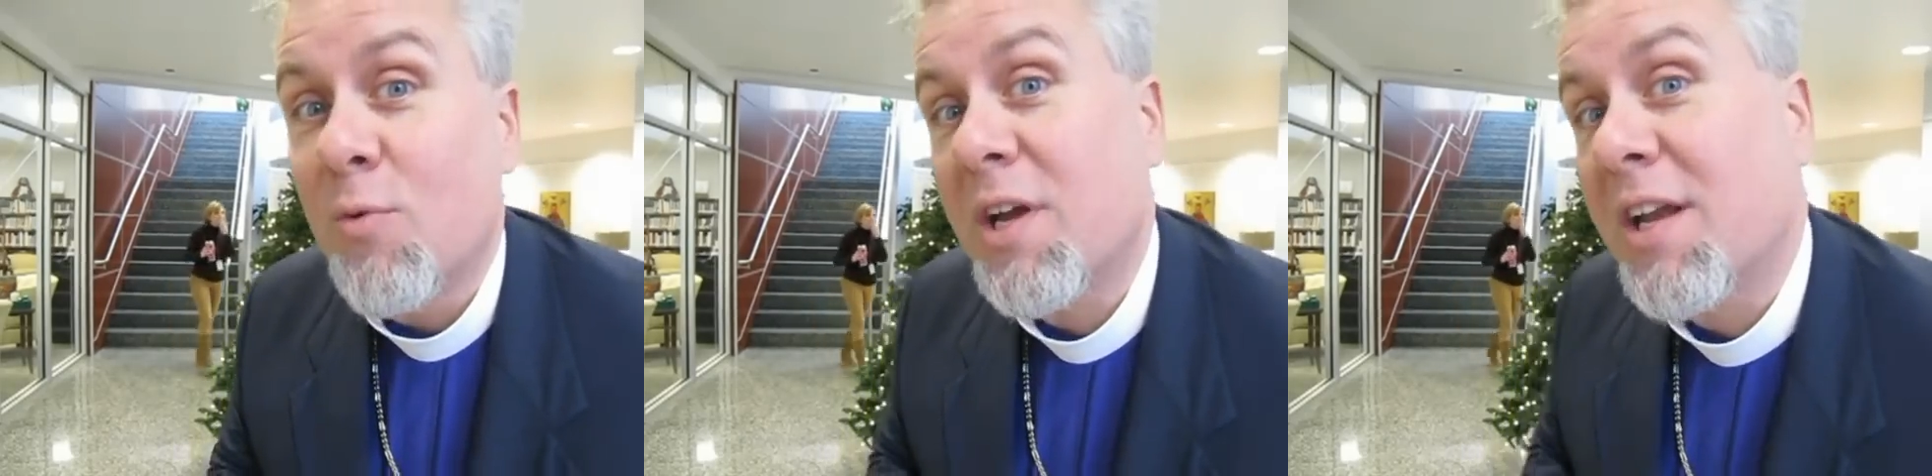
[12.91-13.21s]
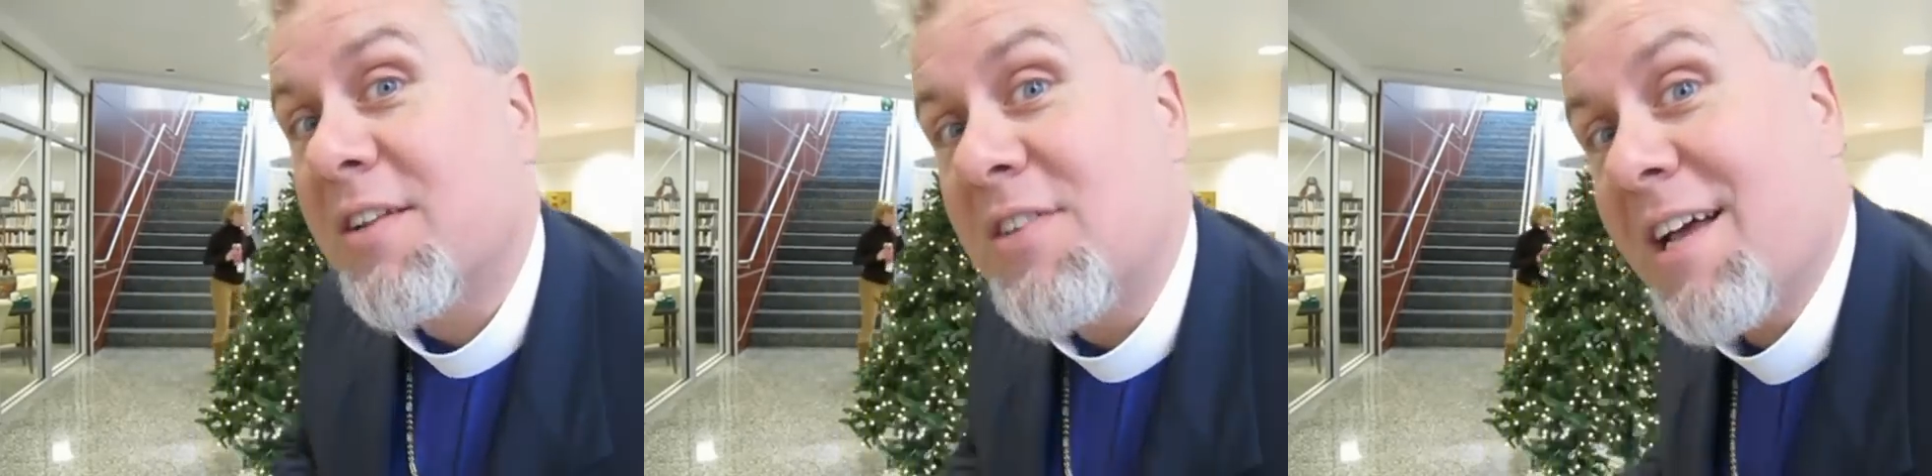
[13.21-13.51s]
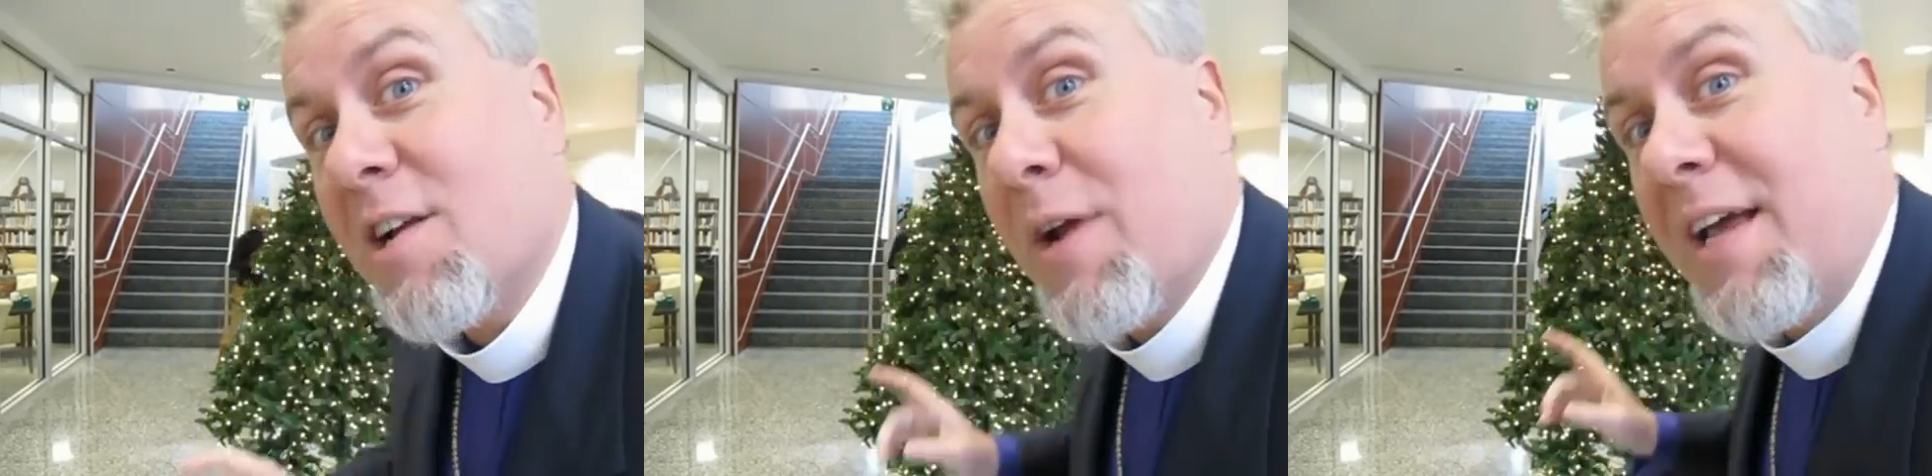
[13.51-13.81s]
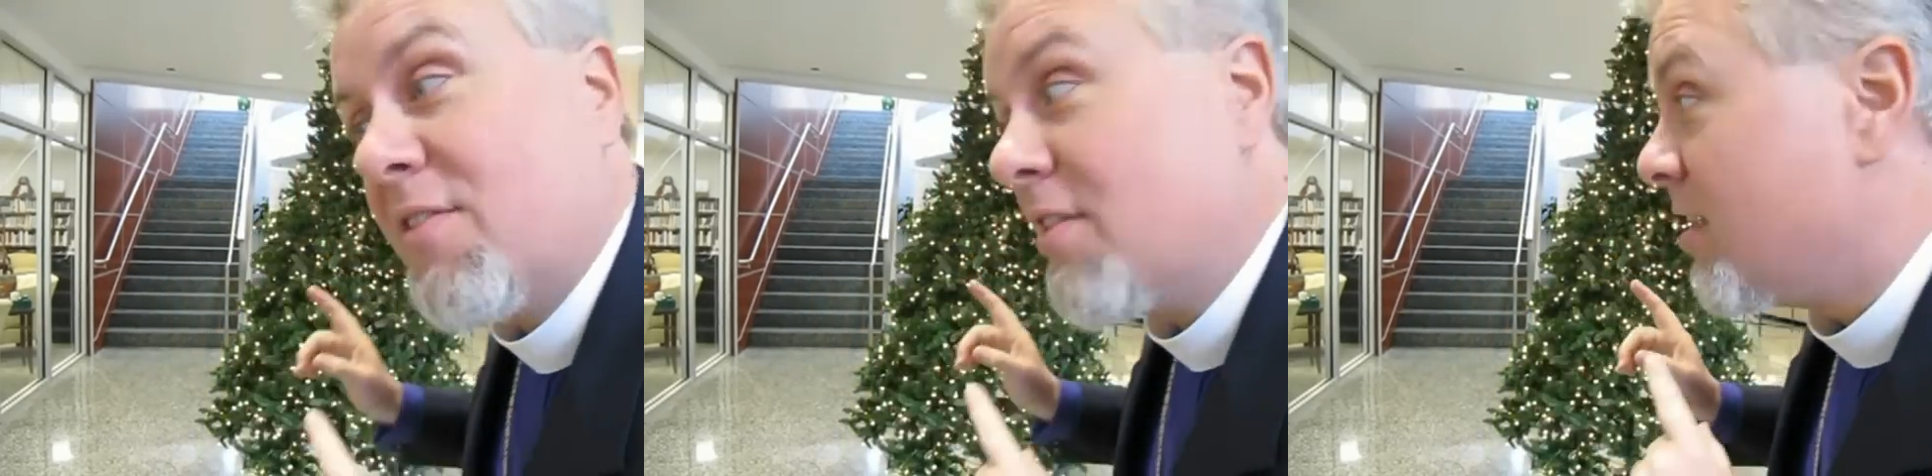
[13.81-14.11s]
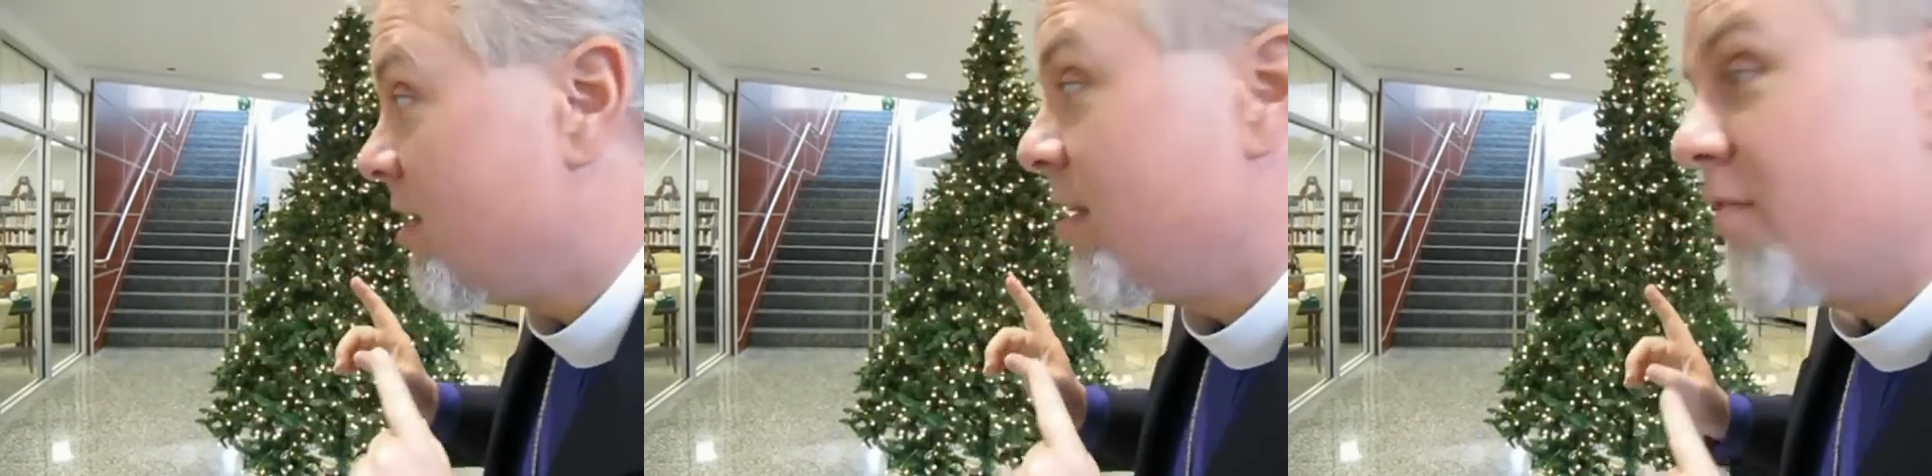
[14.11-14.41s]
we're going to decorate
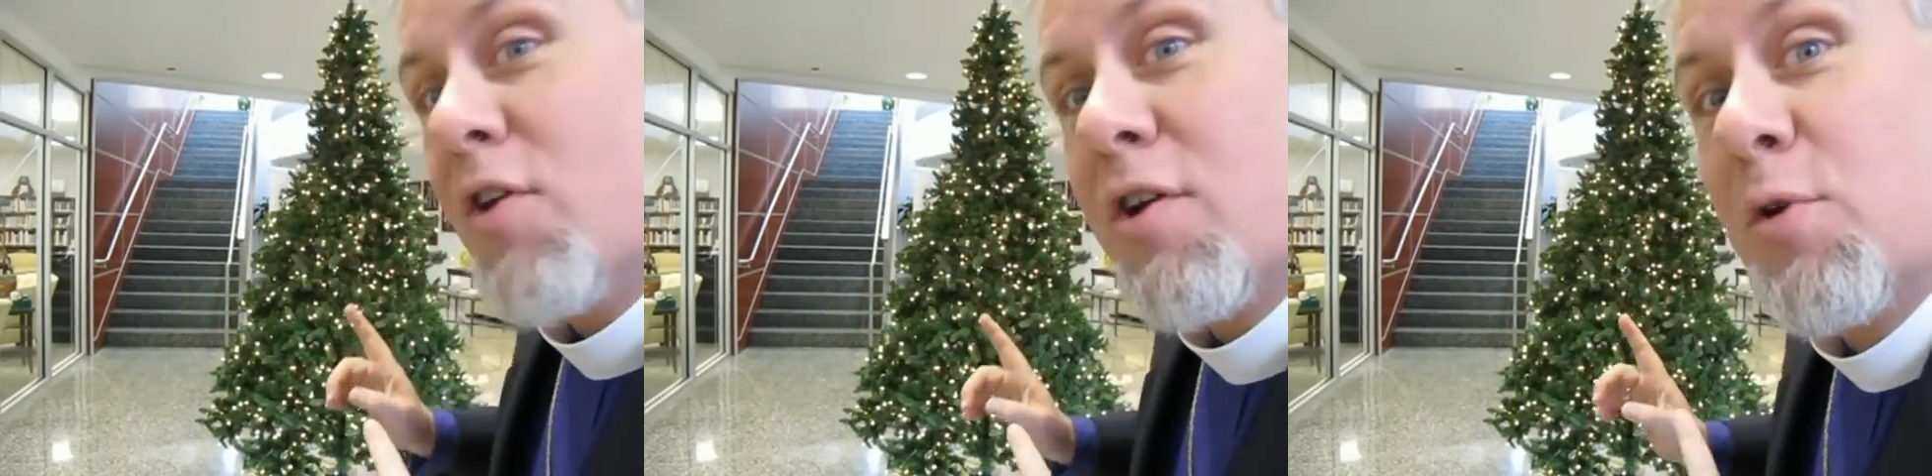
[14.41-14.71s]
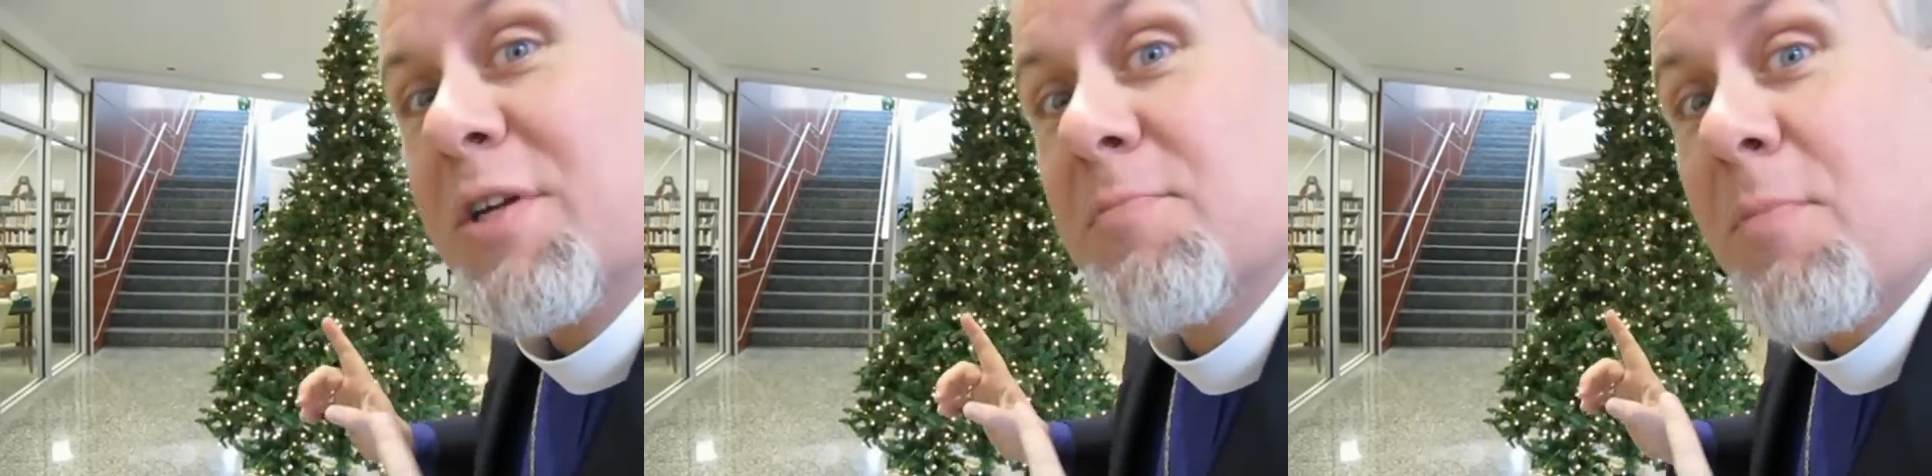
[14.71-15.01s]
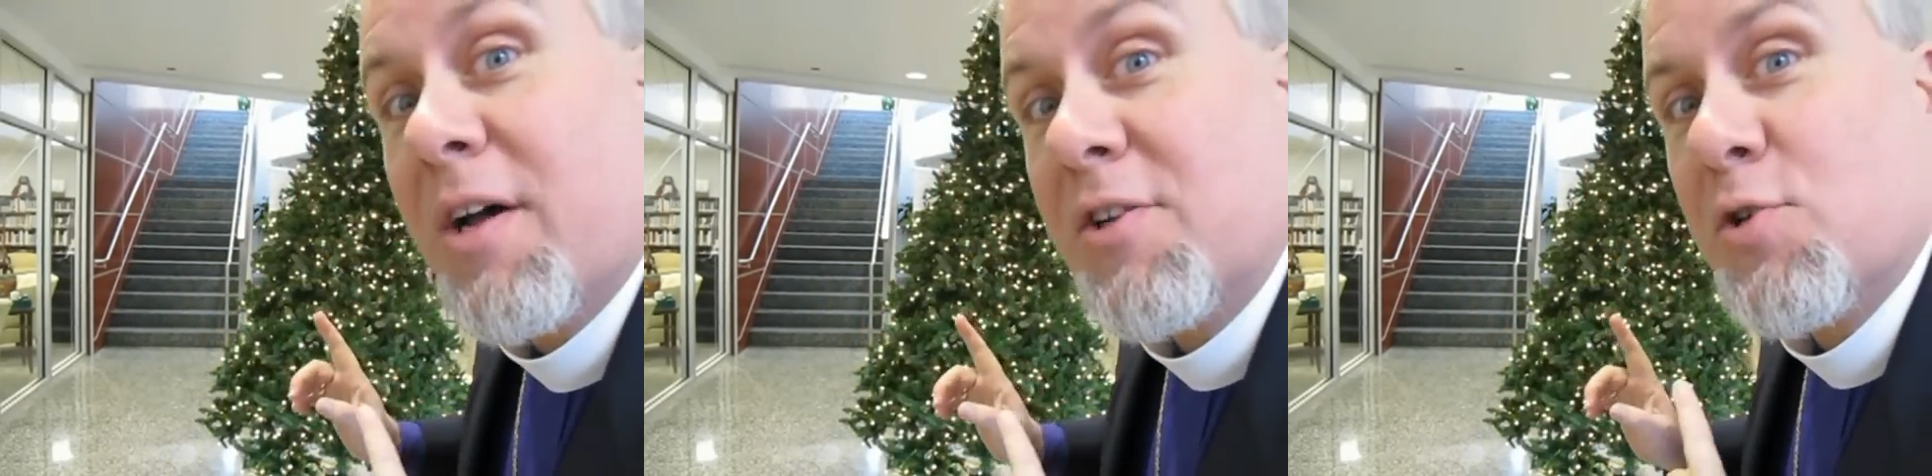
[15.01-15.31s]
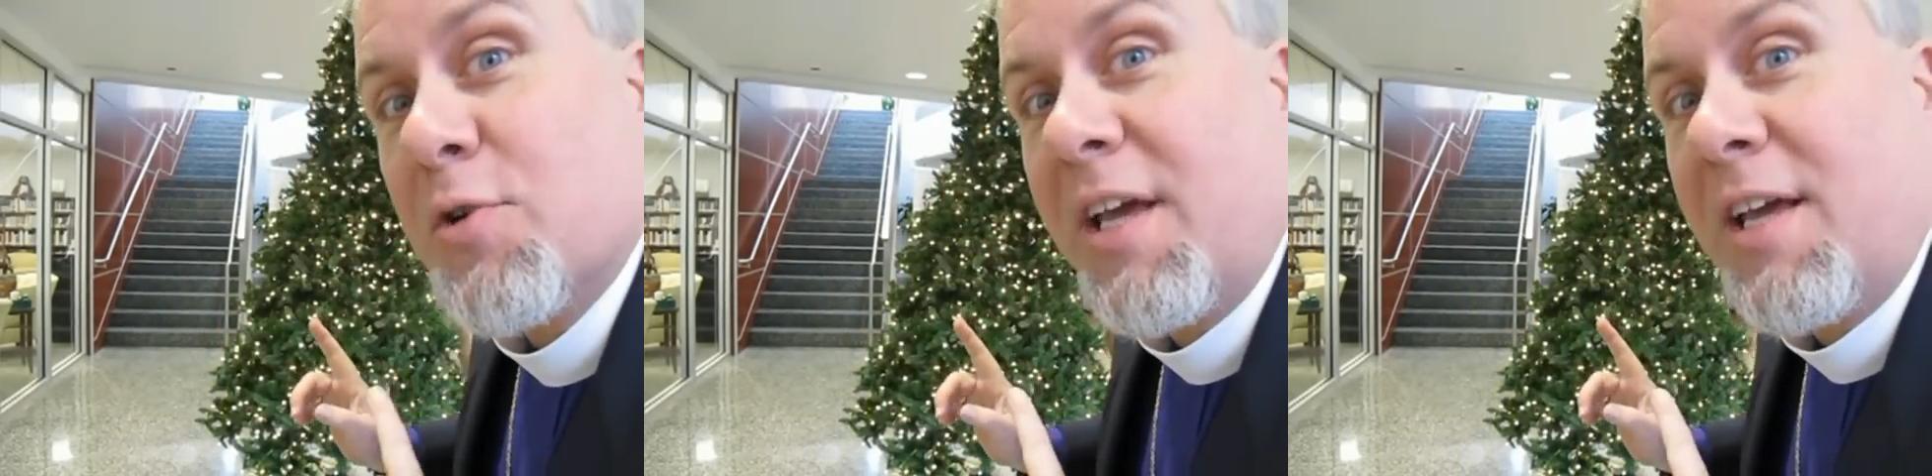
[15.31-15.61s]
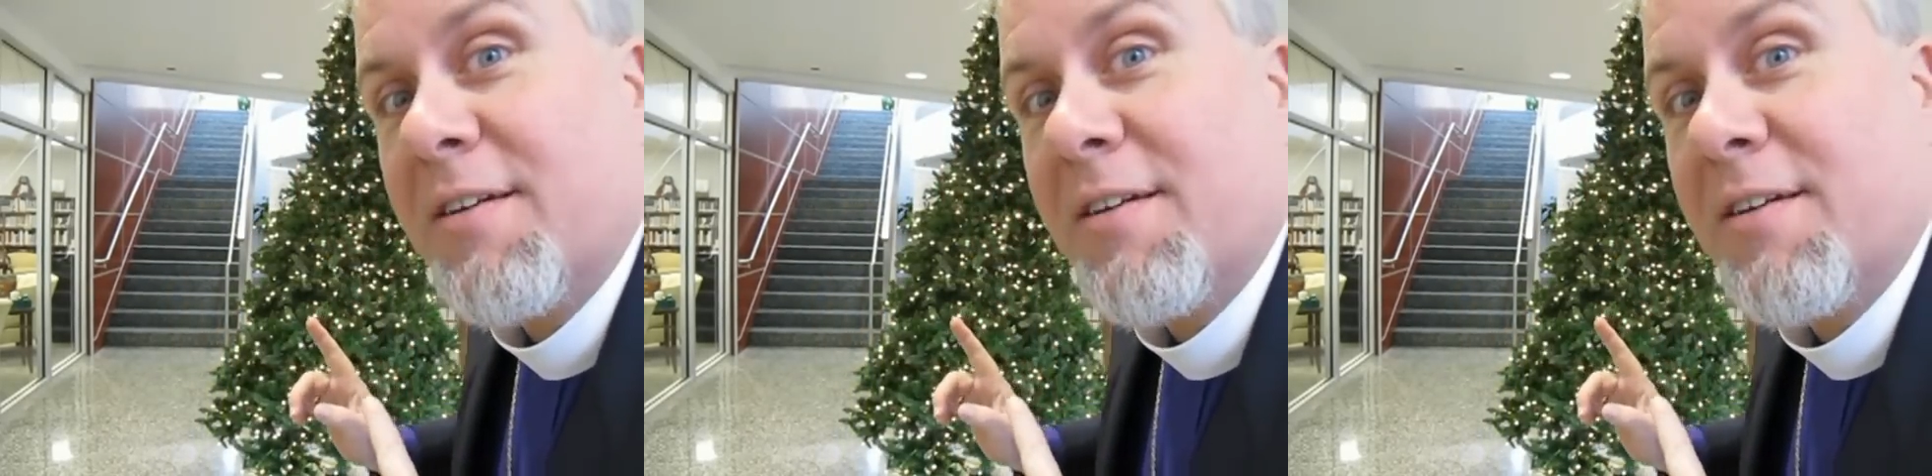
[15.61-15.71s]
the Chrismon tree.